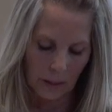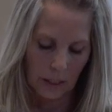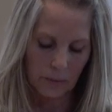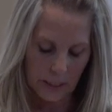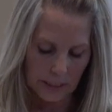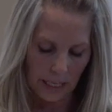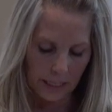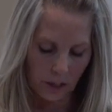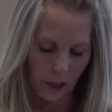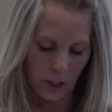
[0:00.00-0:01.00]
He was a
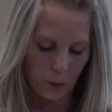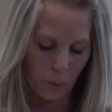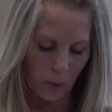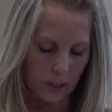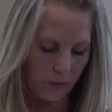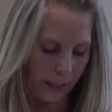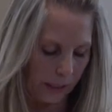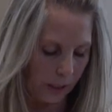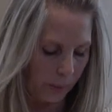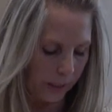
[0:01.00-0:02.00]
die-hard sports
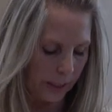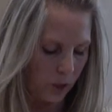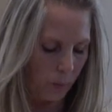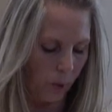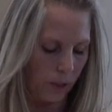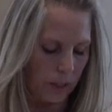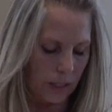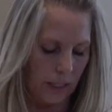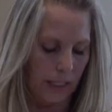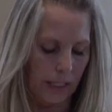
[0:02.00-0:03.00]
fan. He played sports
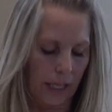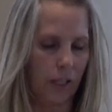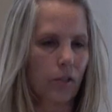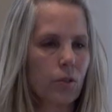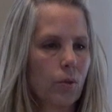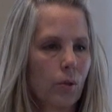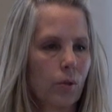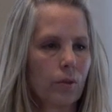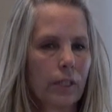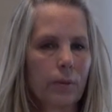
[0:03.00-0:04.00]
in and out of
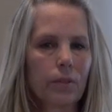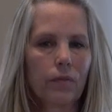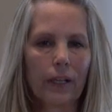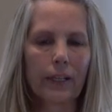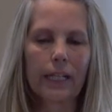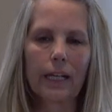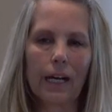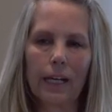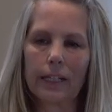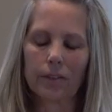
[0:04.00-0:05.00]
school. He was very
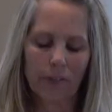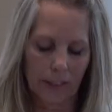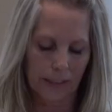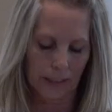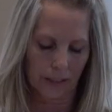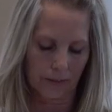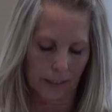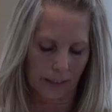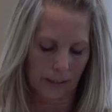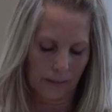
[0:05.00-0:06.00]
kind, very
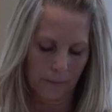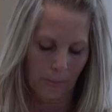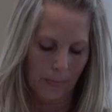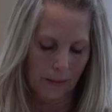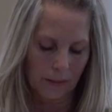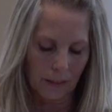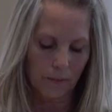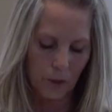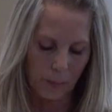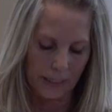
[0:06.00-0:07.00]
loving,
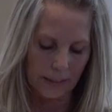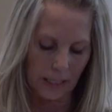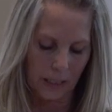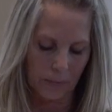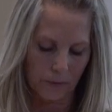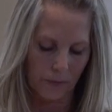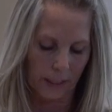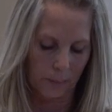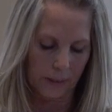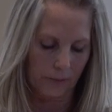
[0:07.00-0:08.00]
loved spending time with
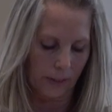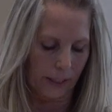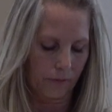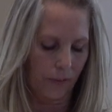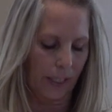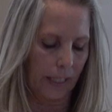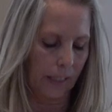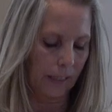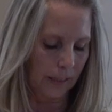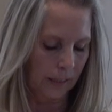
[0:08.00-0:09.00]
family, very
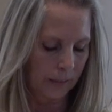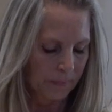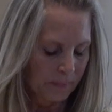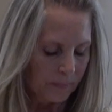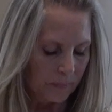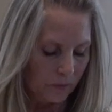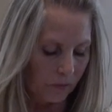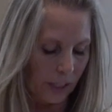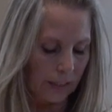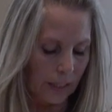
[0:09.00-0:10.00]
funny,
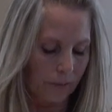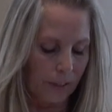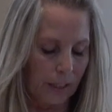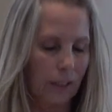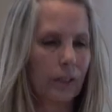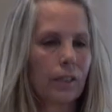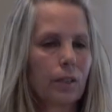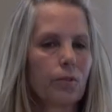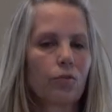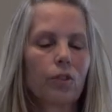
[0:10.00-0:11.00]
fun-loving. He
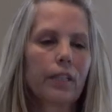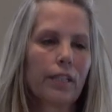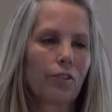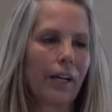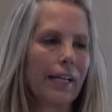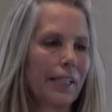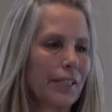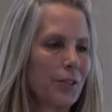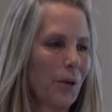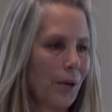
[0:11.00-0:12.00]
was really great at
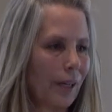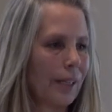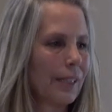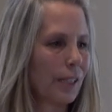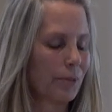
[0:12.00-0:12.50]
guitar. He was